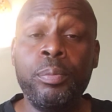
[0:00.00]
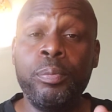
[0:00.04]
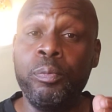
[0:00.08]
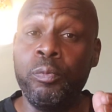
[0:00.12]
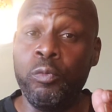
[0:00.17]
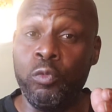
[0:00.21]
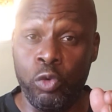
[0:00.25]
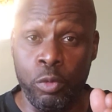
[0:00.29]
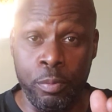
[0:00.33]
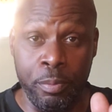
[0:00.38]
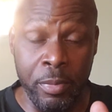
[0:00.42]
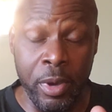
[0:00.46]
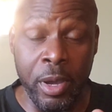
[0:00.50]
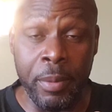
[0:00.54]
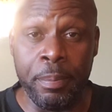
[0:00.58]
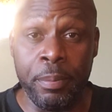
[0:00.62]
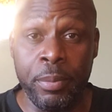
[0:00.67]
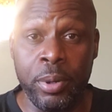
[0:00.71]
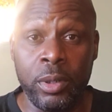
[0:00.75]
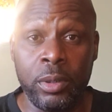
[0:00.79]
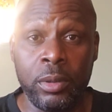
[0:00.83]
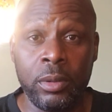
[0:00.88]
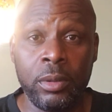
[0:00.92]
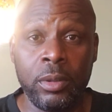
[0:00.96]

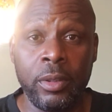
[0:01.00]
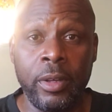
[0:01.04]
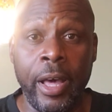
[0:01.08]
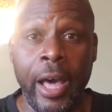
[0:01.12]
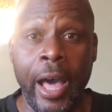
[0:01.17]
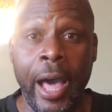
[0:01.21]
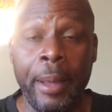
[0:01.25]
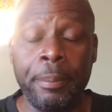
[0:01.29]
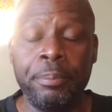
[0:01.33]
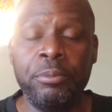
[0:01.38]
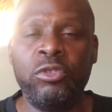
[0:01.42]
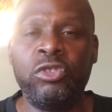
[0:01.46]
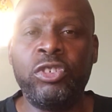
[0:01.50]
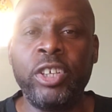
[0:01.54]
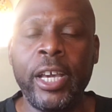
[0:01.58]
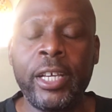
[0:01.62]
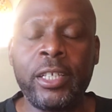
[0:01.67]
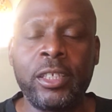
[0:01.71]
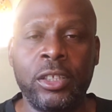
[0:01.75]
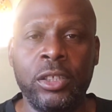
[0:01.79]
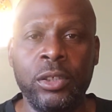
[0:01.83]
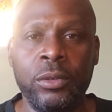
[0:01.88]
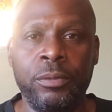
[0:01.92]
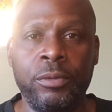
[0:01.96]
Remember,
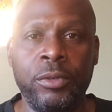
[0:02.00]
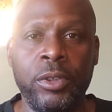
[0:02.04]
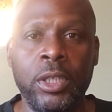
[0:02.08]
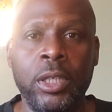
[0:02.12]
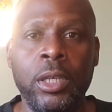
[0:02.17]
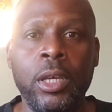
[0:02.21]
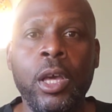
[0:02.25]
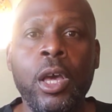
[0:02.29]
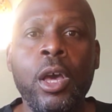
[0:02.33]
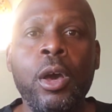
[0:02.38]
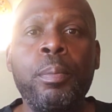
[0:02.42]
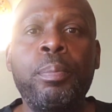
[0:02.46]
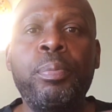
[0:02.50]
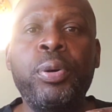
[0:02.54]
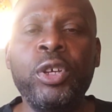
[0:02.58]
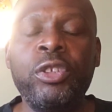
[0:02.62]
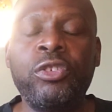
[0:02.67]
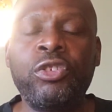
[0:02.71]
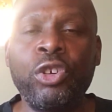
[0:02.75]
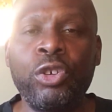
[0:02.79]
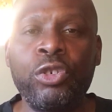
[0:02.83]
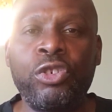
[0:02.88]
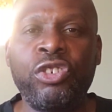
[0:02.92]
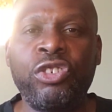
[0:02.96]
objectively, put
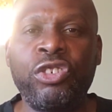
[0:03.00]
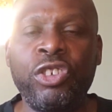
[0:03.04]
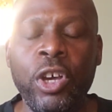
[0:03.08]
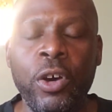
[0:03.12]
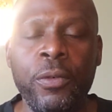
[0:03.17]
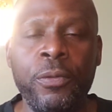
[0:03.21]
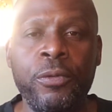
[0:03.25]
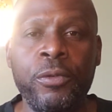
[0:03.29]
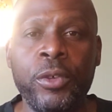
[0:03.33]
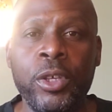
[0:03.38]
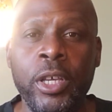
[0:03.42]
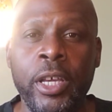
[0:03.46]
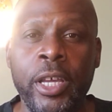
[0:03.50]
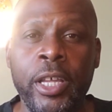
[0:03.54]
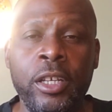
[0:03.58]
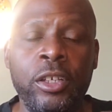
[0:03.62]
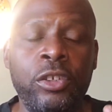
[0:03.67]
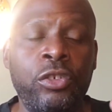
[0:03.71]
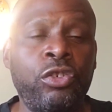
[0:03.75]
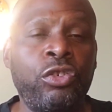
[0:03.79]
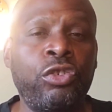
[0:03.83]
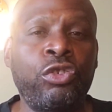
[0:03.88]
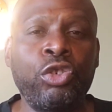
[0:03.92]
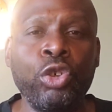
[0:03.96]
yourself in the
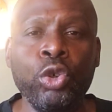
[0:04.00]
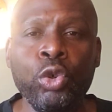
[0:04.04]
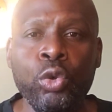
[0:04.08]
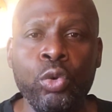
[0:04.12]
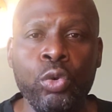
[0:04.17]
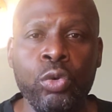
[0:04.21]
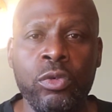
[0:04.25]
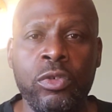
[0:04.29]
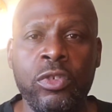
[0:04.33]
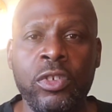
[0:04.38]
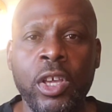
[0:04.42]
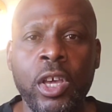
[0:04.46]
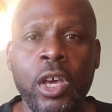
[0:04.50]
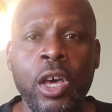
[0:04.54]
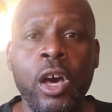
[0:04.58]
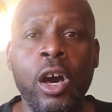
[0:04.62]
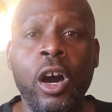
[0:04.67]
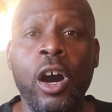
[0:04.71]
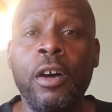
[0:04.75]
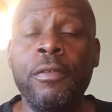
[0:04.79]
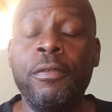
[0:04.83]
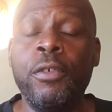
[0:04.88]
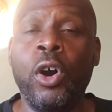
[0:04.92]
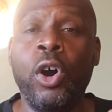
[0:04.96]
shoes
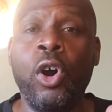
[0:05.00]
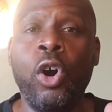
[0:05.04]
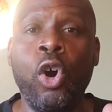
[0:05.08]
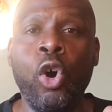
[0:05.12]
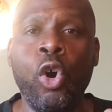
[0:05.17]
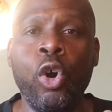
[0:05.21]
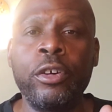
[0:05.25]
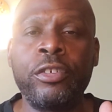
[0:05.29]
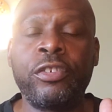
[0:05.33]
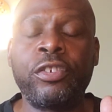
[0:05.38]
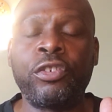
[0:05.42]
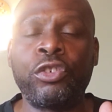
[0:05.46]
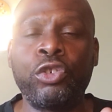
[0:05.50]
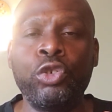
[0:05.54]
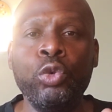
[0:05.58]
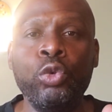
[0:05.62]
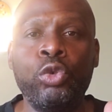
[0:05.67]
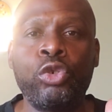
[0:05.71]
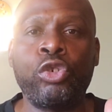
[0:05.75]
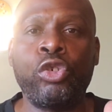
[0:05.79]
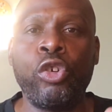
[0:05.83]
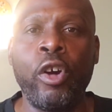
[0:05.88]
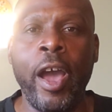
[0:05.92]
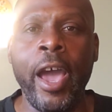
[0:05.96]
of a horseshoe
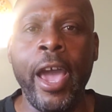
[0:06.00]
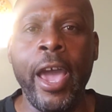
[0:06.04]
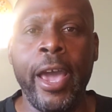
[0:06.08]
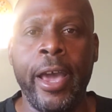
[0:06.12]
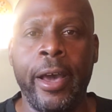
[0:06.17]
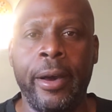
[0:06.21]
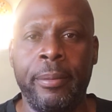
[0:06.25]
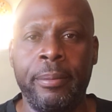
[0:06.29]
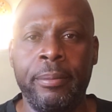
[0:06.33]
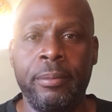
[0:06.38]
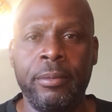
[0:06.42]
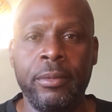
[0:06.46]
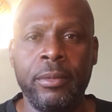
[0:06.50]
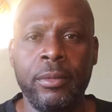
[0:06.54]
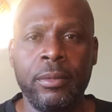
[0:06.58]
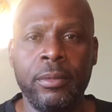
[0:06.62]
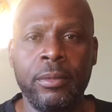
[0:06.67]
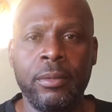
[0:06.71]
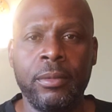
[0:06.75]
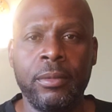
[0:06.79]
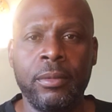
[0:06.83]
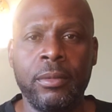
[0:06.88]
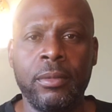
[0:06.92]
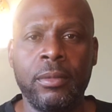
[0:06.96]
crab.
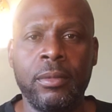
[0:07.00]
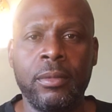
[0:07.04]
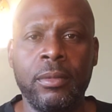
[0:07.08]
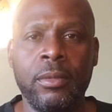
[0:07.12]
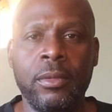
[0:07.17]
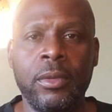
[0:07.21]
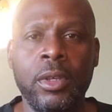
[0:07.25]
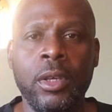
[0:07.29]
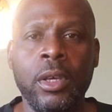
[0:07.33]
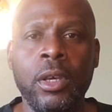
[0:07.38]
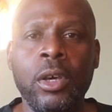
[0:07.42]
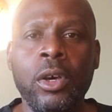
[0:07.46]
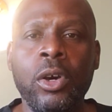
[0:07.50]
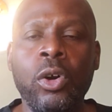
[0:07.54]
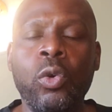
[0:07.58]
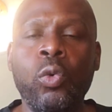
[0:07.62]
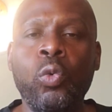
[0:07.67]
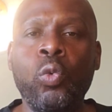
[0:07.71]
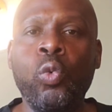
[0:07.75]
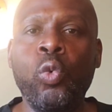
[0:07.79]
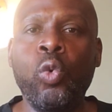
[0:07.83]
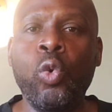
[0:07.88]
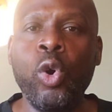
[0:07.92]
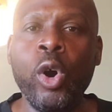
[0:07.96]

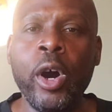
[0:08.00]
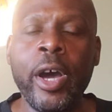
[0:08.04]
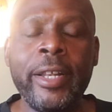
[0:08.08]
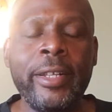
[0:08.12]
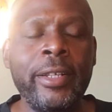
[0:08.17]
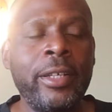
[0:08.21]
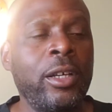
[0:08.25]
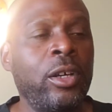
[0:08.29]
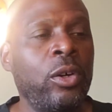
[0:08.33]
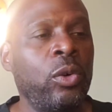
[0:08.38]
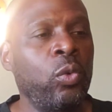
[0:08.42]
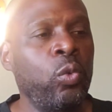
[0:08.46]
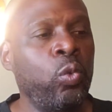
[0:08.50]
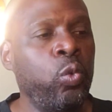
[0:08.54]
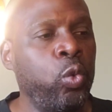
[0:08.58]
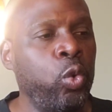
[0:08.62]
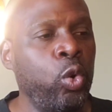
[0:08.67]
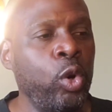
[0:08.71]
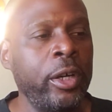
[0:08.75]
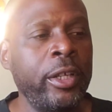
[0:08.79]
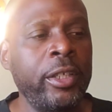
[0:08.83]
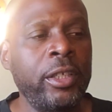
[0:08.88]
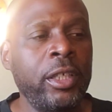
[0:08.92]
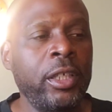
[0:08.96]
What
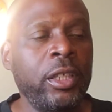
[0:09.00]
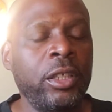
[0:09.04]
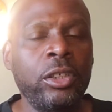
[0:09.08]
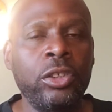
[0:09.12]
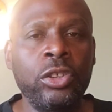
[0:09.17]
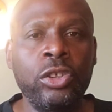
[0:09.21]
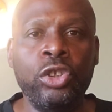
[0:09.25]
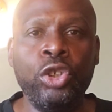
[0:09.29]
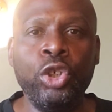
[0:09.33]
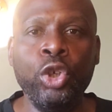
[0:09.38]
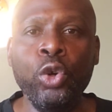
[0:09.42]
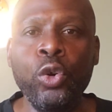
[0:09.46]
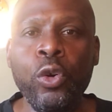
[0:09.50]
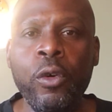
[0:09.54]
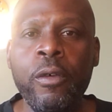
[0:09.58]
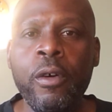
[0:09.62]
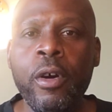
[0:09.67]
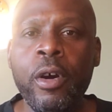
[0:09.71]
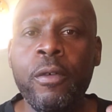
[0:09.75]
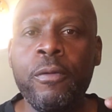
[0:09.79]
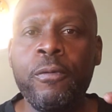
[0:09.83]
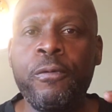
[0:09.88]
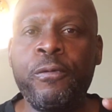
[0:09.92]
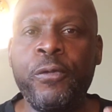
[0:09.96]
would you
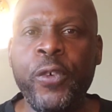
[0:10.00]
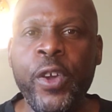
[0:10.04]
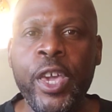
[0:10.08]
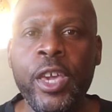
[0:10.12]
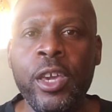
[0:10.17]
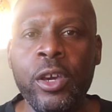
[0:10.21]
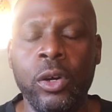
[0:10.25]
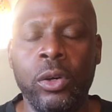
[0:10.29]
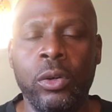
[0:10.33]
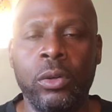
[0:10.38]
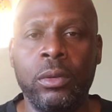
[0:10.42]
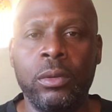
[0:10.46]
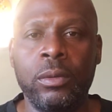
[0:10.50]
feel?